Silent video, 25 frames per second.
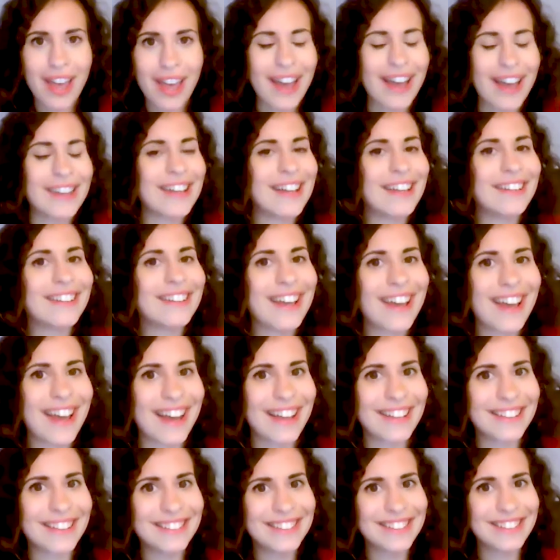And then
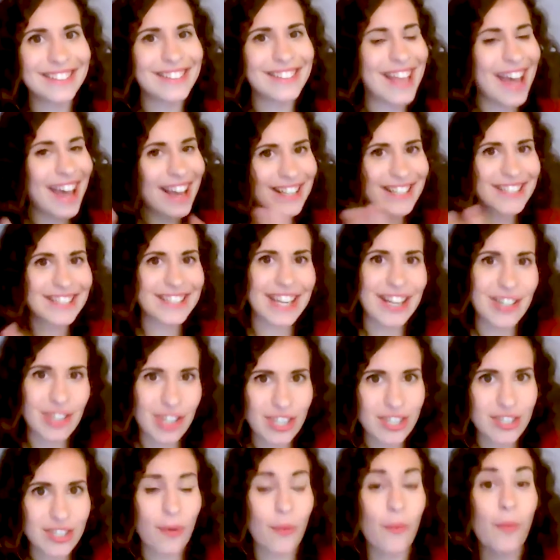at the next stage
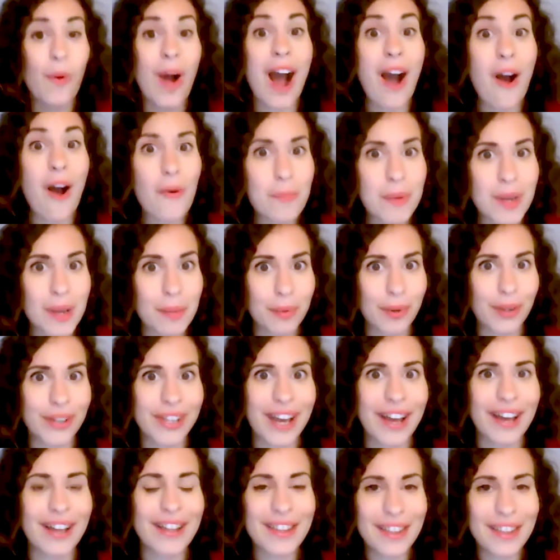is the wow people,
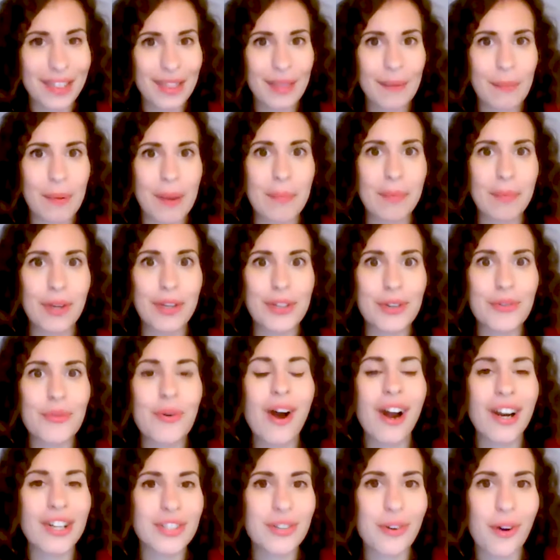that the people you
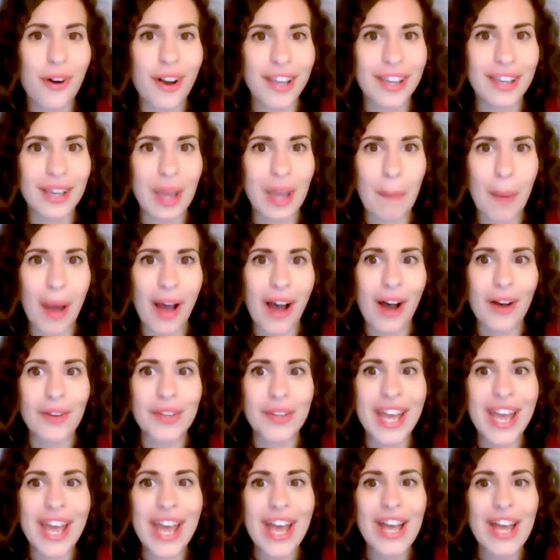are talking about.
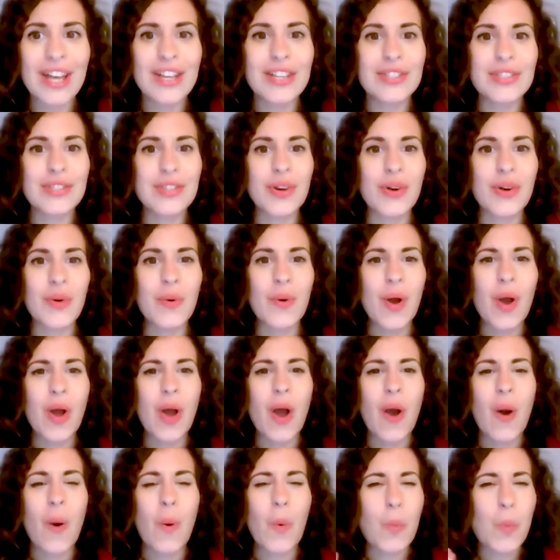So
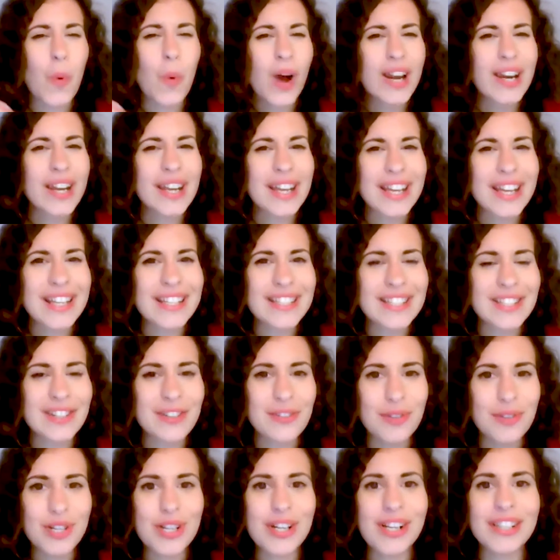what is
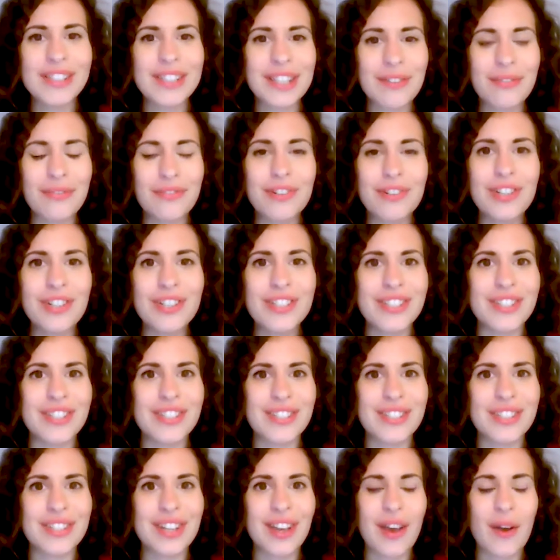the real
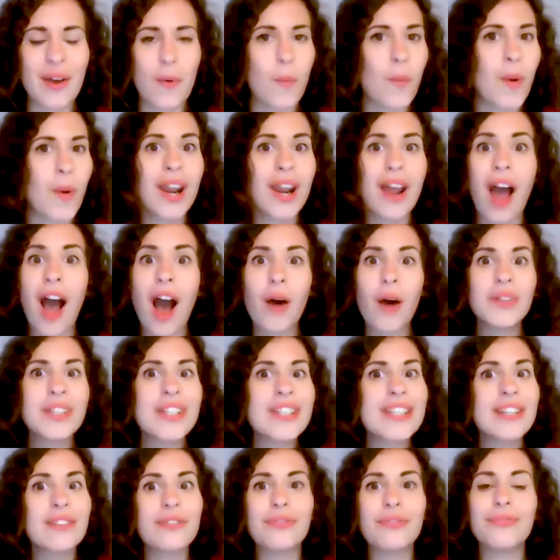difference? How
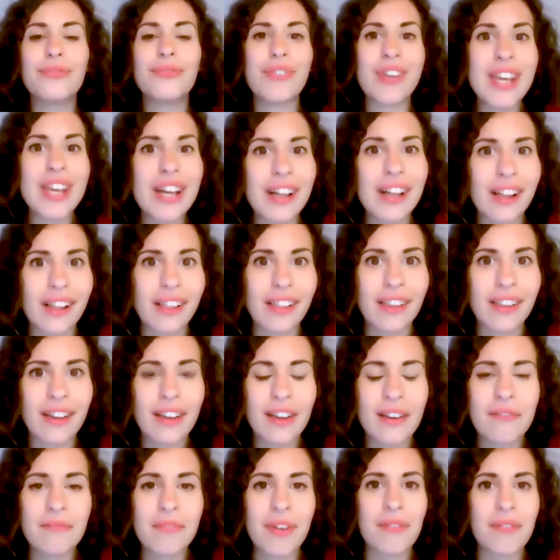does it feel
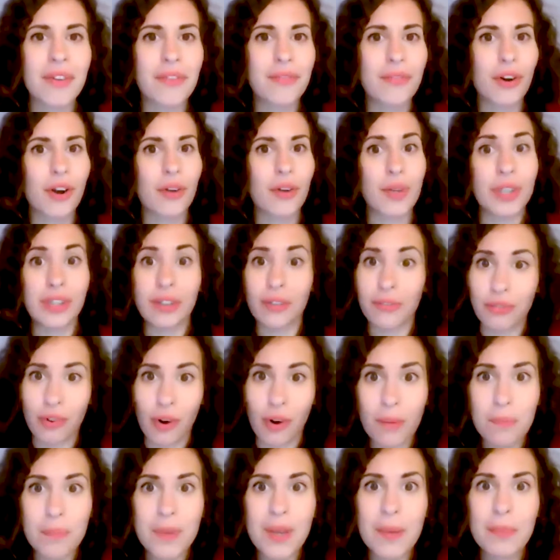when we work with the
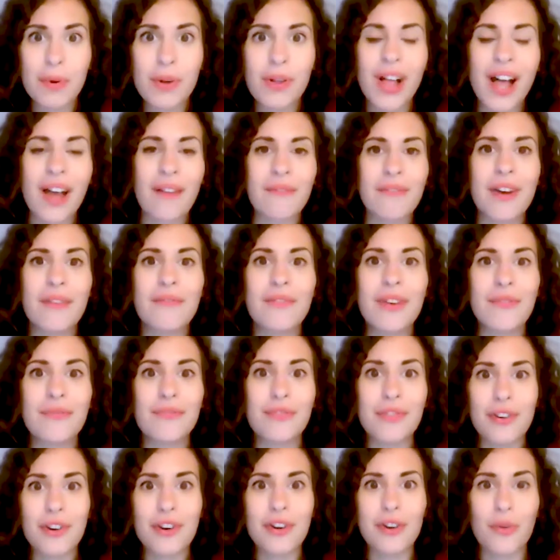wrong people and when we
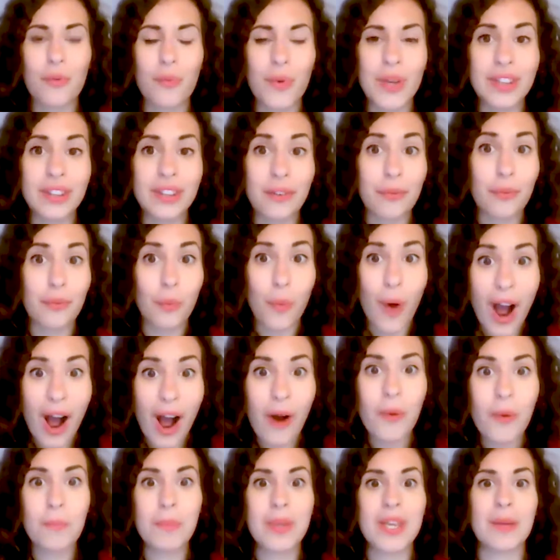work with the
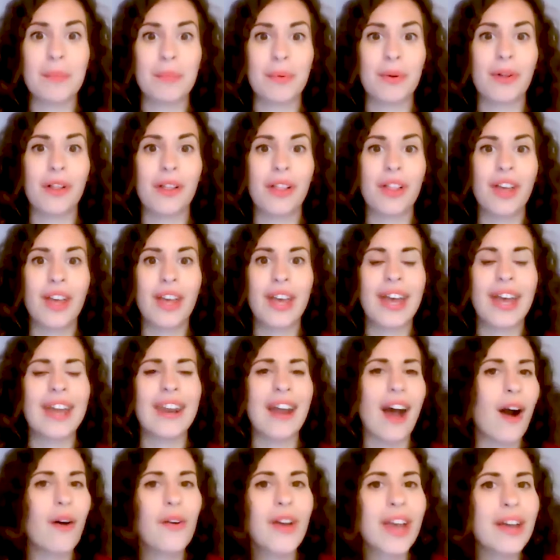wow people? And
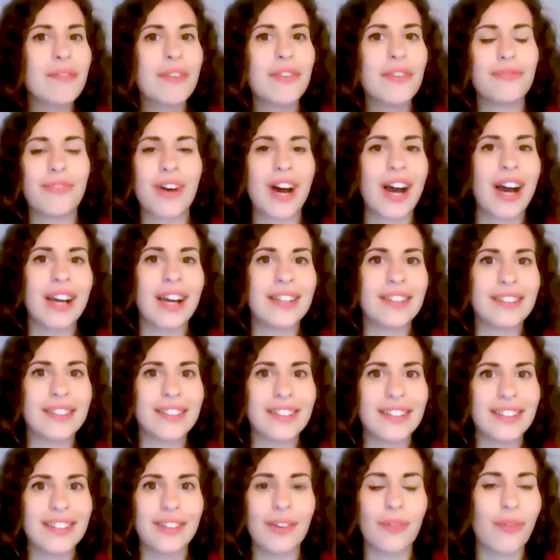how can we find
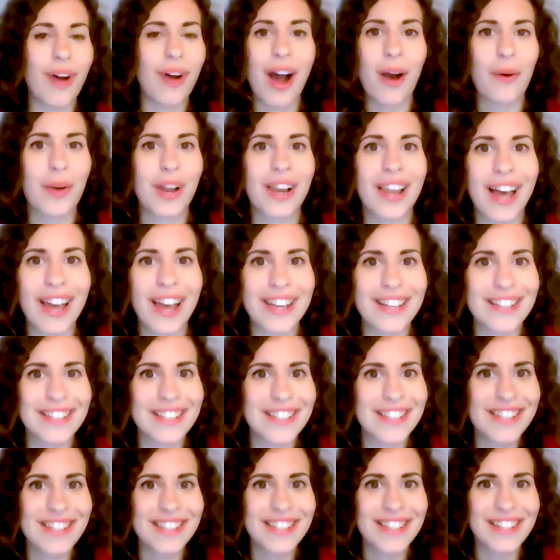the wow
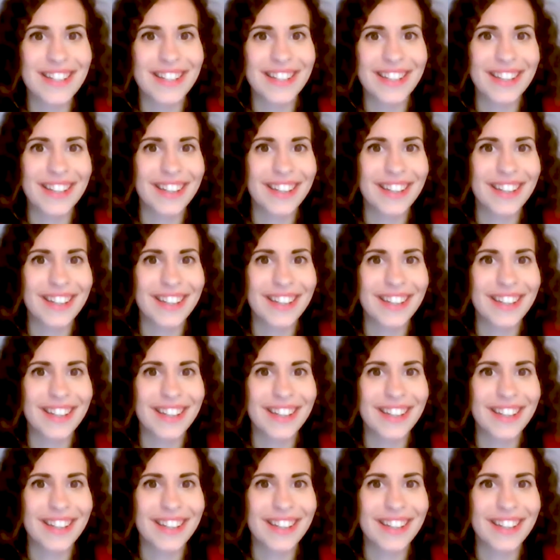clients?